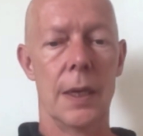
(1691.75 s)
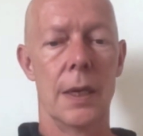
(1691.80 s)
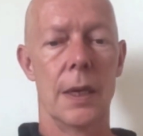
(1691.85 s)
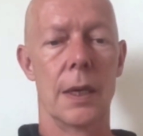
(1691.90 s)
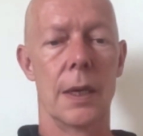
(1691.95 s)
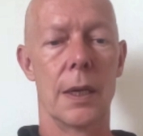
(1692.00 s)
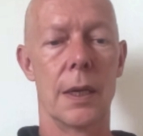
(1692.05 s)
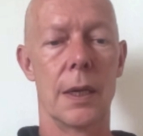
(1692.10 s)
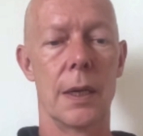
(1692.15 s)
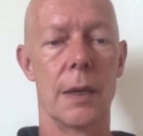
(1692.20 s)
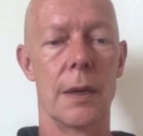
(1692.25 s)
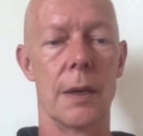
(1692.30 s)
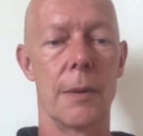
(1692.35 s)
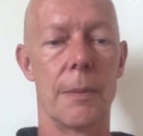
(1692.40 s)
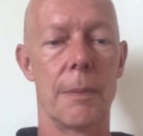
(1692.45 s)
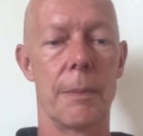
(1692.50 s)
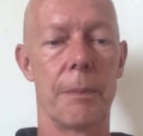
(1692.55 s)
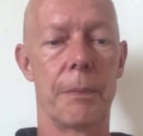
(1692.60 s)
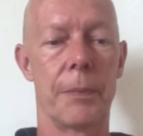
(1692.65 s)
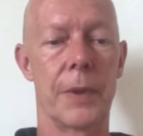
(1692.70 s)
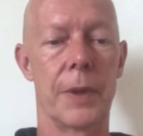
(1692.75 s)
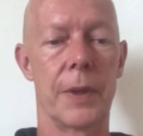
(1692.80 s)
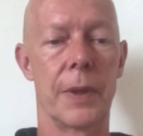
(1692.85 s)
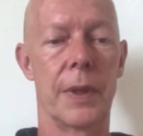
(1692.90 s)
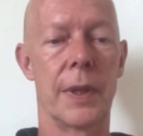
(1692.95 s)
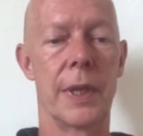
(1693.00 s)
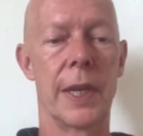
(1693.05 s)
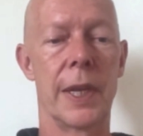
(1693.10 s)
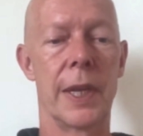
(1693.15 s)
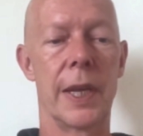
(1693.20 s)

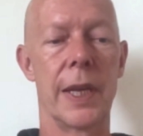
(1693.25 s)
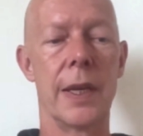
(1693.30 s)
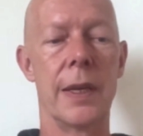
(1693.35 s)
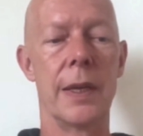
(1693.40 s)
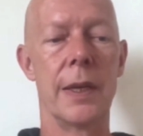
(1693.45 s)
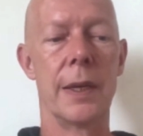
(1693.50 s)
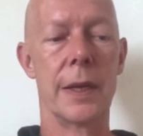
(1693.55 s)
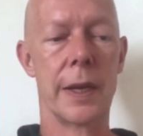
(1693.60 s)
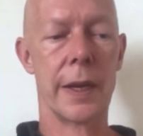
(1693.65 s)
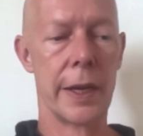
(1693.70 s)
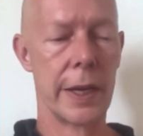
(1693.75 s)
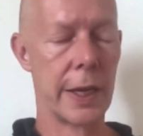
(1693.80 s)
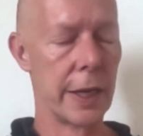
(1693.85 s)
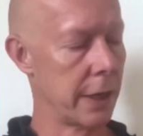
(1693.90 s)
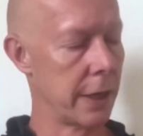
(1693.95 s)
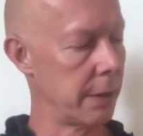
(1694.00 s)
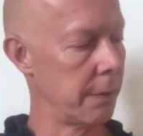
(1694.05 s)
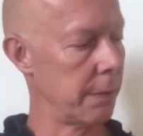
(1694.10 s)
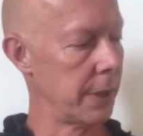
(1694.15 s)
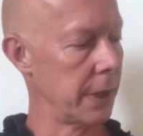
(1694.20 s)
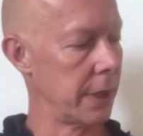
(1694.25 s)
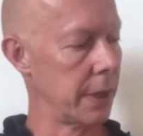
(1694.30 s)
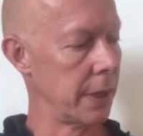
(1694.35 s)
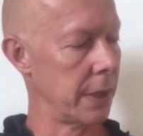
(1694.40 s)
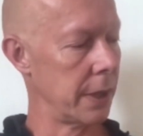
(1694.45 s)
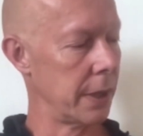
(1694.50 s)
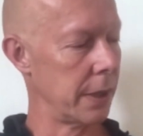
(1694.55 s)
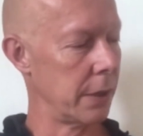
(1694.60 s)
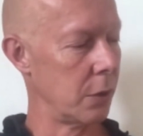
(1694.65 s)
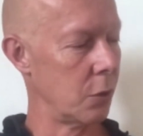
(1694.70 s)
Then came
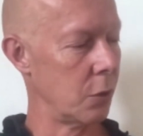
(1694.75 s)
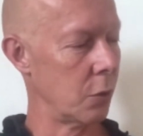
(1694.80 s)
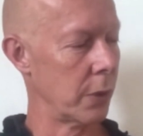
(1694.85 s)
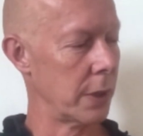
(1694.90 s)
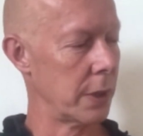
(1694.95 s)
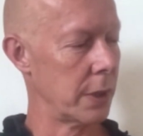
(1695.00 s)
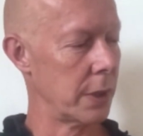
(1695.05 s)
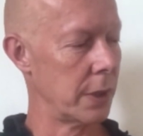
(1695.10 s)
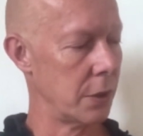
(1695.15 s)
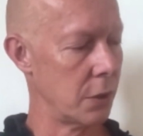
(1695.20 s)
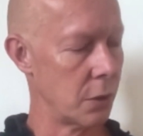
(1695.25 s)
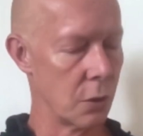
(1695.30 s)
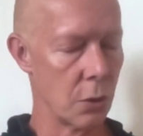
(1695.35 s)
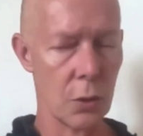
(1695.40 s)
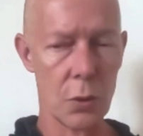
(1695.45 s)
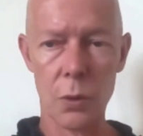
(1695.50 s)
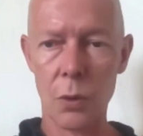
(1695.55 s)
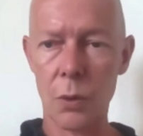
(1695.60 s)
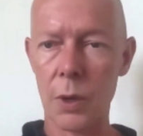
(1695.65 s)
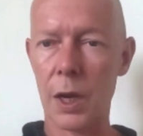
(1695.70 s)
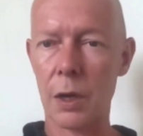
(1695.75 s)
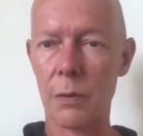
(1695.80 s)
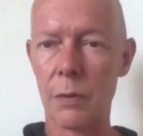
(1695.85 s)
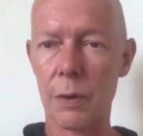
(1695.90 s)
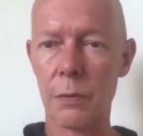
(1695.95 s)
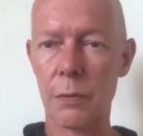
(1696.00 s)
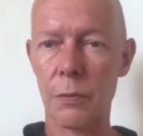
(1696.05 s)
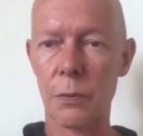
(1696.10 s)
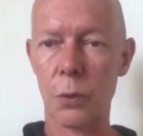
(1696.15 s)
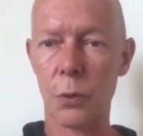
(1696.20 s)
in 22
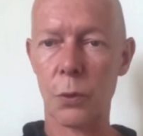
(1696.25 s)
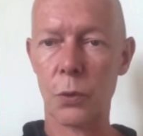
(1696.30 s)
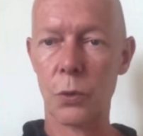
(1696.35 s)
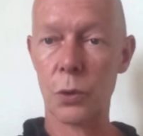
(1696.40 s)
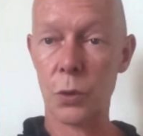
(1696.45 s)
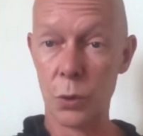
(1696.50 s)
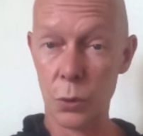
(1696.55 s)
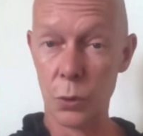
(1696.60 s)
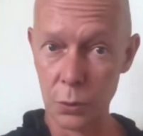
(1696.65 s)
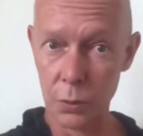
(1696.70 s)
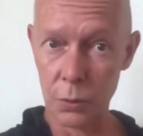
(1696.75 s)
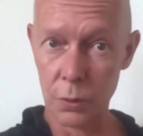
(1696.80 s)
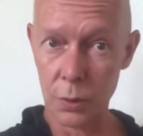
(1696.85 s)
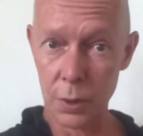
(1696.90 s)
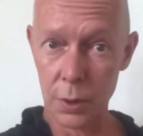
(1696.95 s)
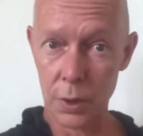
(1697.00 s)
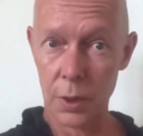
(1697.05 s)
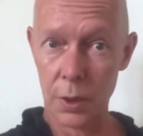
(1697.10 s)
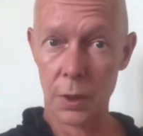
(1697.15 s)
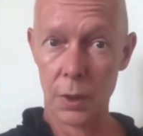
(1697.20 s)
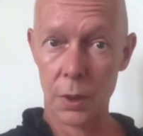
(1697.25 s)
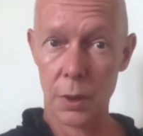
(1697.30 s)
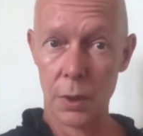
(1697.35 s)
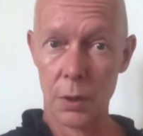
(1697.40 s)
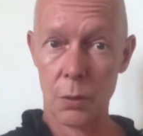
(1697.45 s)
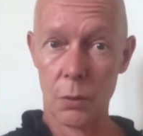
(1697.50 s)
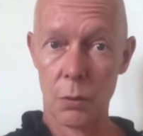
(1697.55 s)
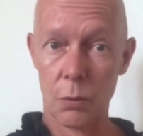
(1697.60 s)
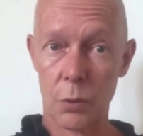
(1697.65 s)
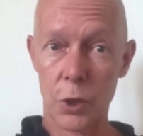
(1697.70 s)
AlphaFold 2,
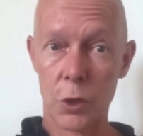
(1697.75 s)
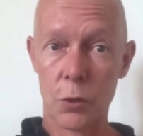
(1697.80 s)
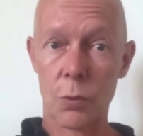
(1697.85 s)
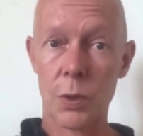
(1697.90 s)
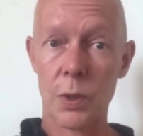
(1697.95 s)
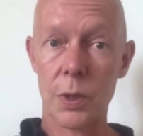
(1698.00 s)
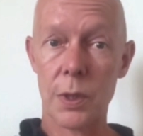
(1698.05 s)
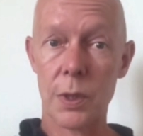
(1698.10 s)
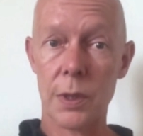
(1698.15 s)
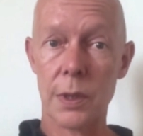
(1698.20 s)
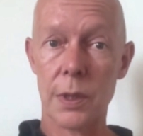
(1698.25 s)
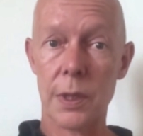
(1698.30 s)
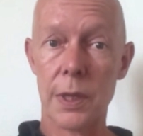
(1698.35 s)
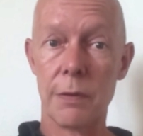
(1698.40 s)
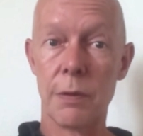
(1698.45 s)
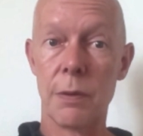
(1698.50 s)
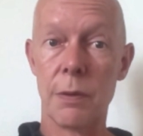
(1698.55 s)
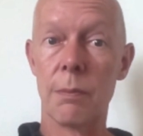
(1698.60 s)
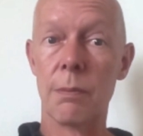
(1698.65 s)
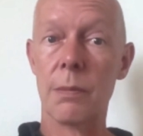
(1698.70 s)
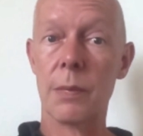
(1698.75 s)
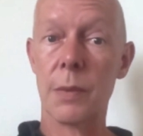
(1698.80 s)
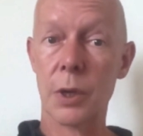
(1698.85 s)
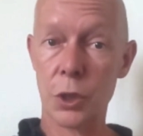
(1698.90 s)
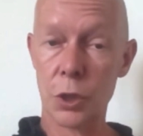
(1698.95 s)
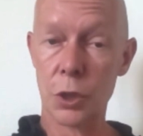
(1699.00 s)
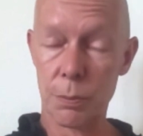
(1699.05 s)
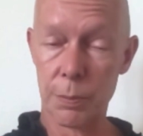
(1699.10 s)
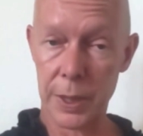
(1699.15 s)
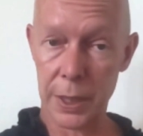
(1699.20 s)
which was even
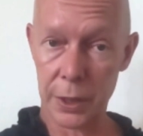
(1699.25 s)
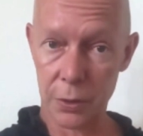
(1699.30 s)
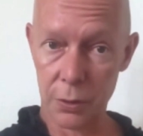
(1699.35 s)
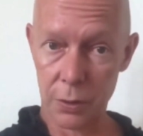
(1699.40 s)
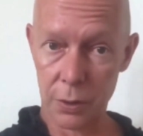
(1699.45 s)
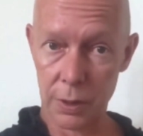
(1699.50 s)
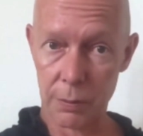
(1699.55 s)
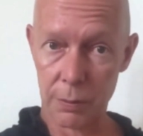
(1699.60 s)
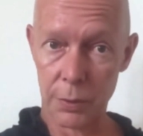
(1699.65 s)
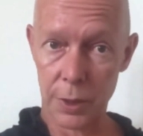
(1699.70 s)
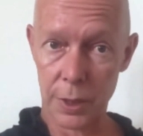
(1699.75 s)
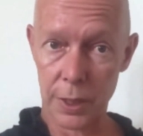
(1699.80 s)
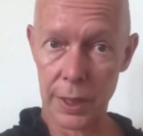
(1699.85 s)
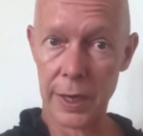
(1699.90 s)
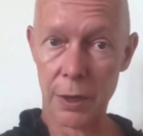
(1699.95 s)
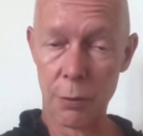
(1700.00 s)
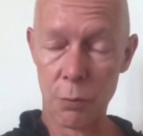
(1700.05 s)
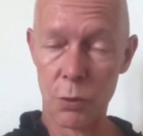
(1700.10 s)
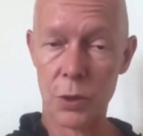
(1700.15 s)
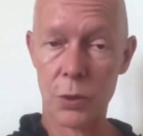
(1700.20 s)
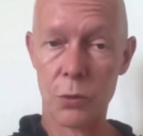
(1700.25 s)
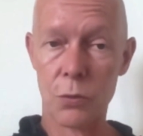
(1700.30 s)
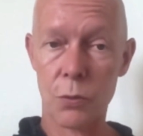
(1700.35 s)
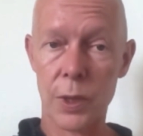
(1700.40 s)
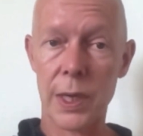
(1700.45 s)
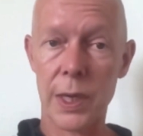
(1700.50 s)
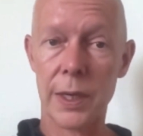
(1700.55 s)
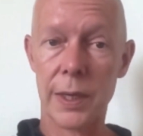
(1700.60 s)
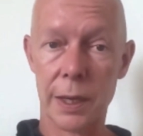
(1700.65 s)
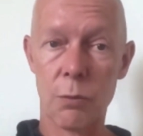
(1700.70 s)
much better. That
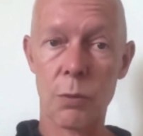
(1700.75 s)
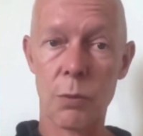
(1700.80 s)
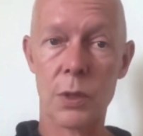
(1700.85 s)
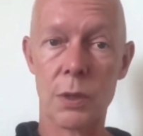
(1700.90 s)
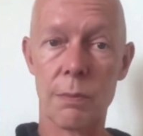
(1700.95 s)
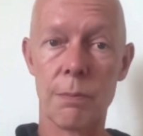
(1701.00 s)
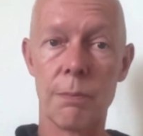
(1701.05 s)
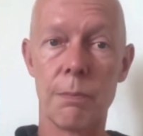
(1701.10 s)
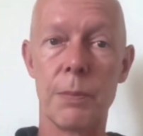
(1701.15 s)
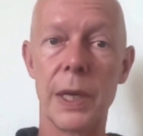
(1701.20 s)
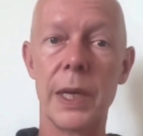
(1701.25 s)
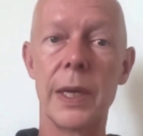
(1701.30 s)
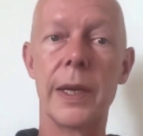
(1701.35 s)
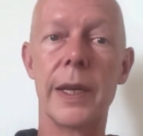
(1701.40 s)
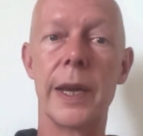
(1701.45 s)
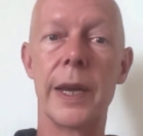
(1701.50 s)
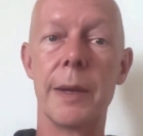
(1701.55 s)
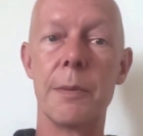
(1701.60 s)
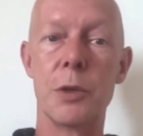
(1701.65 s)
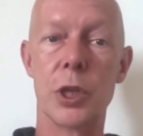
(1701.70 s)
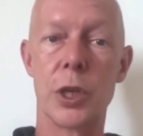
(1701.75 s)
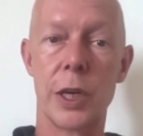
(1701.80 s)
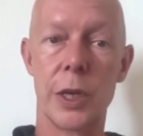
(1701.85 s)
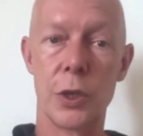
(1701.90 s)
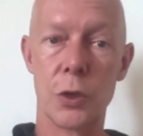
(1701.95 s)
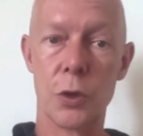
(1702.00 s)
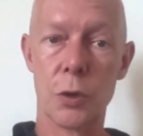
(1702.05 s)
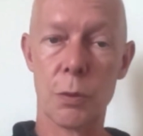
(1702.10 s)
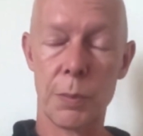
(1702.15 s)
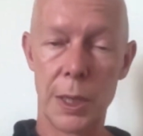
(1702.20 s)
was a big game
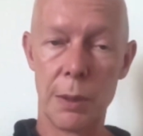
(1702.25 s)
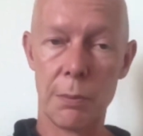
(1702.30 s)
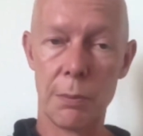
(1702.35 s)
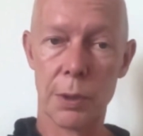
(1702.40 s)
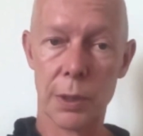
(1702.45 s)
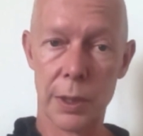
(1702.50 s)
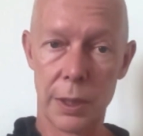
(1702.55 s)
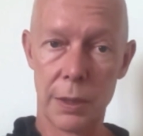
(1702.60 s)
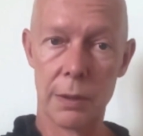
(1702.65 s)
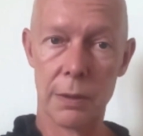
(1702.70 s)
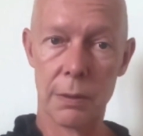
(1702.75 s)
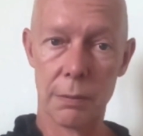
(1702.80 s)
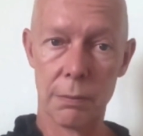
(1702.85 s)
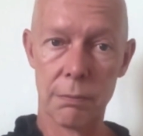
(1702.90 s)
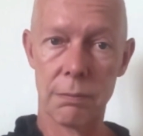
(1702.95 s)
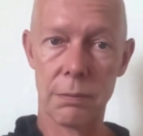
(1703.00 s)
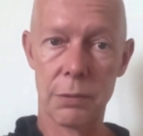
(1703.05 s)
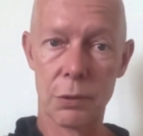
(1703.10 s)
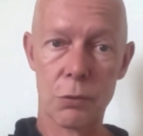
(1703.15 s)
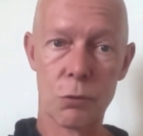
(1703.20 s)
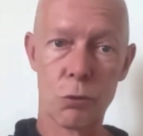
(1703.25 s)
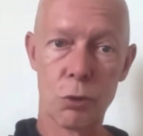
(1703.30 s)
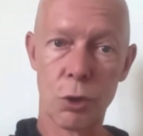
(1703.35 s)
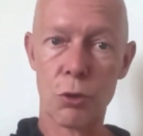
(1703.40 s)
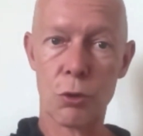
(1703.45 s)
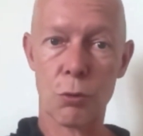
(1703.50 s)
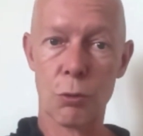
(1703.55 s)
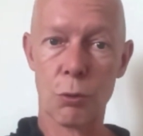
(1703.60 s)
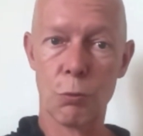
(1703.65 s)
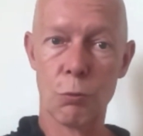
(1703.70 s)
changer. People in the
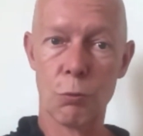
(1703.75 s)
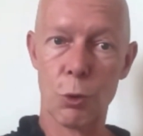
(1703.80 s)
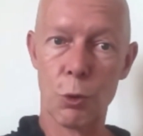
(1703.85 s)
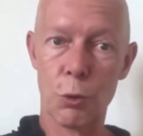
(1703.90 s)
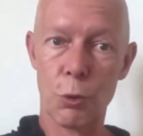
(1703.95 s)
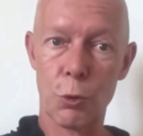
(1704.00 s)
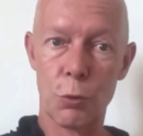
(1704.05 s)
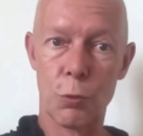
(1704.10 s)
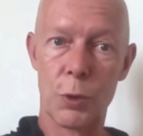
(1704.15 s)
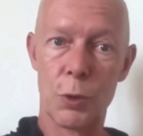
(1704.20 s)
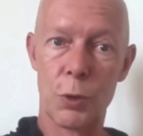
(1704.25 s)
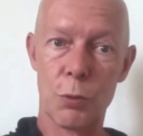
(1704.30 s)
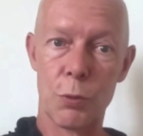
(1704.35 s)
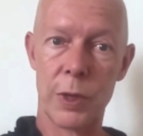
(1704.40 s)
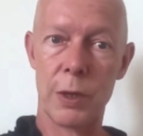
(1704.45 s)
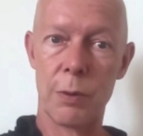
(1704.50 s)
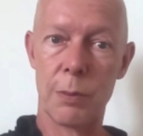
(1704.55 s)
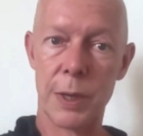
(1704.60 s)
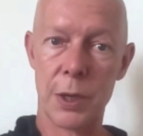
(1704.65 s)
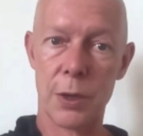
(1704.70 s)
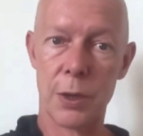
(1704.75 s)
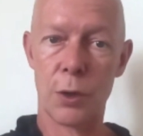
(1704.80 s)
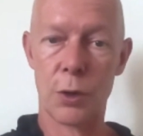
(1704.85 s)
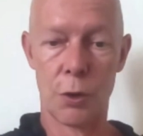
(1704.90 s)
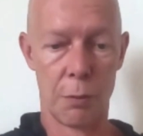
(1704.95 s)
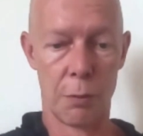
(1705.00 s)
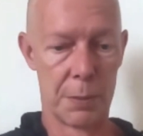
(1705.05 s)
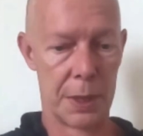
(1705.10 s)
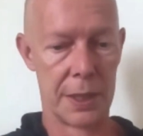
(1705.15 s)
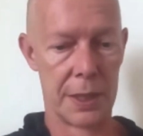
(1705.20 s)
structural world, when you read a bit of the
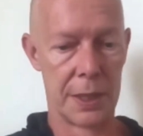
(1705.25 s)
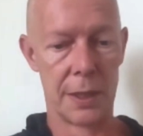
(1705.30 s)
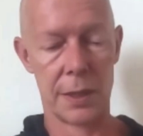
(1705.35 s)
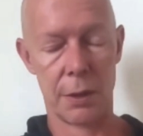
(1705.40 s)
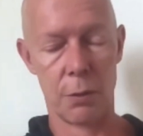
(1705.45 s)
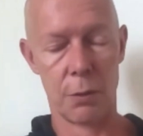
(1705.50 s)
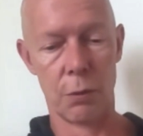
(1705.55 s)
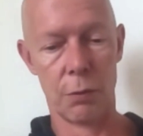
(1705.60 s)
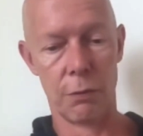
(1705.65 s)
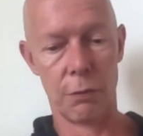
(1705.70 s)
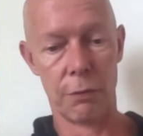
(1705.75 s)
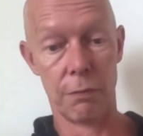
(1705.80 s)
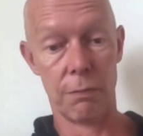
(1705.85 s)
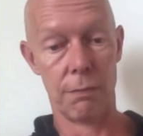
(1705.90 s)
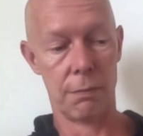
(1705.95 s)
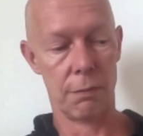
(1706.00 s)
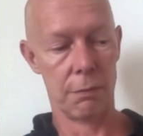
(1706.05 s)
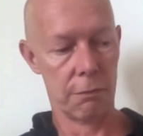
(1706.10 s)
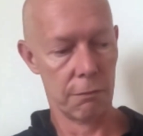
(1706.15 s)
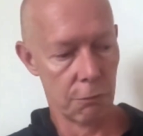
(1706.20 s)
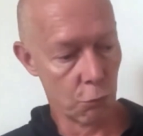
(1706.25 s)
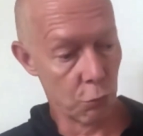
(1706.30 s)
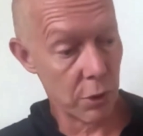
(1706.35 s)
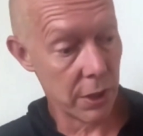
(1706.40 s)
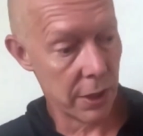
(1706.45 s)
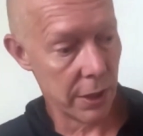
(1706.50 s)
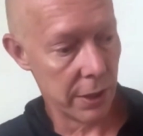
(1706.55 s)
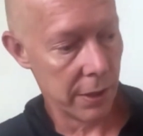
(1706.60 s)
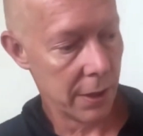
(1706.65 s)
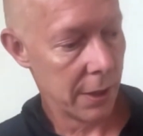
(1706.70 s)
comments, they were
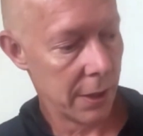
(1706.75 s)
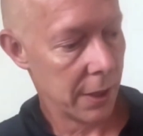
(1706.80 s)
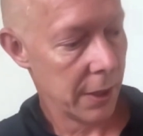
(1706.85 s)
really